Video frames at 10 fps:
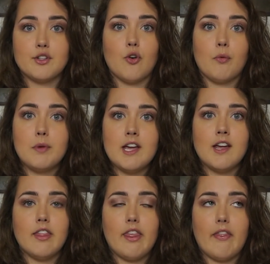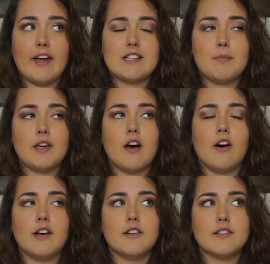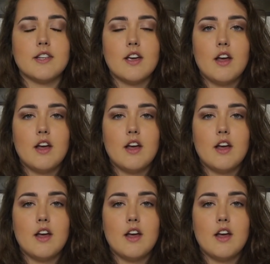told me that that's because